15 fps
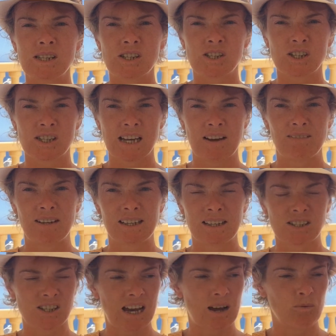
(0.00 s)
to just have a
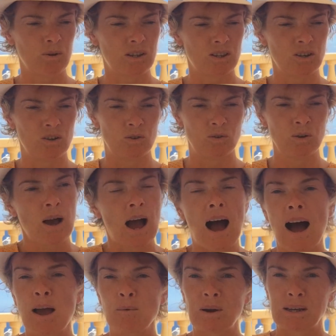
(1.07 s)
little chat with you.
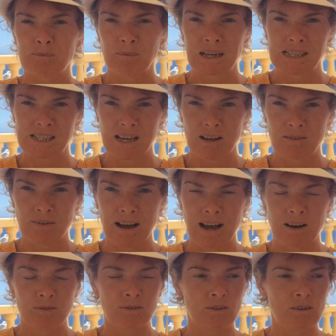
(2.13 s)
I went myself
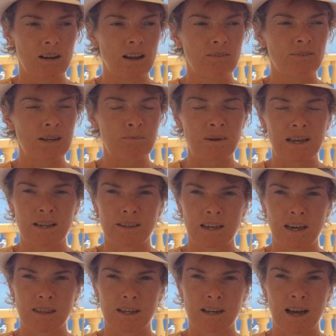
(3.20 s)
out for a lovely meal
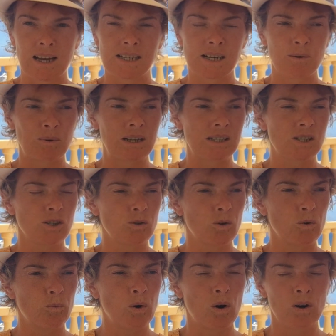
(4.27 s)
the other night. I went to
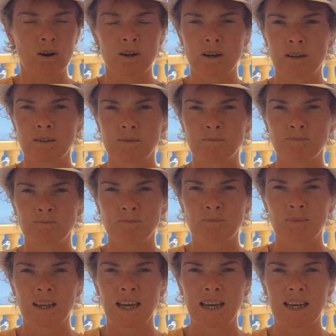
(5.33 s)
Wok
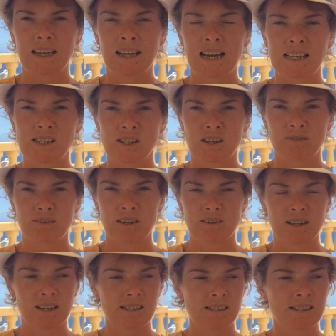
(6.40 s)
in Las
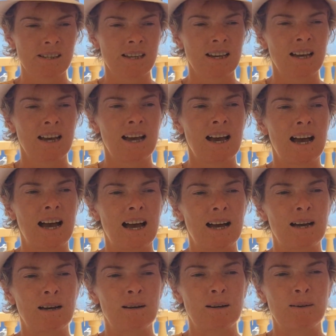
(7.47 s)
Chafiras.
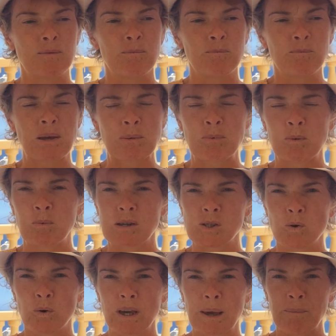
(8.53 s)
People were
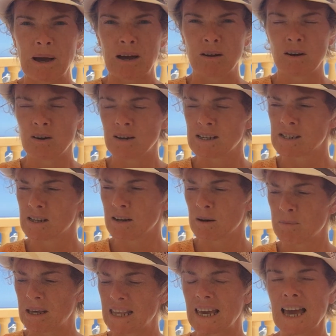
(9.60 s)
talking about, oh, it's going to
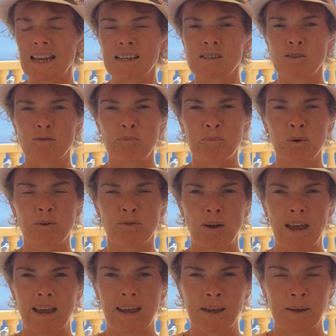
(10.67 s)
be the end of
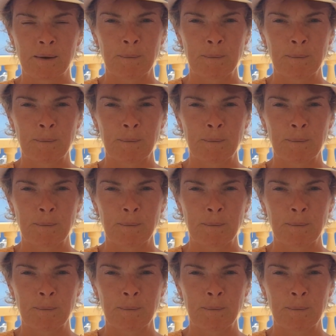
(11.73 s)
buffet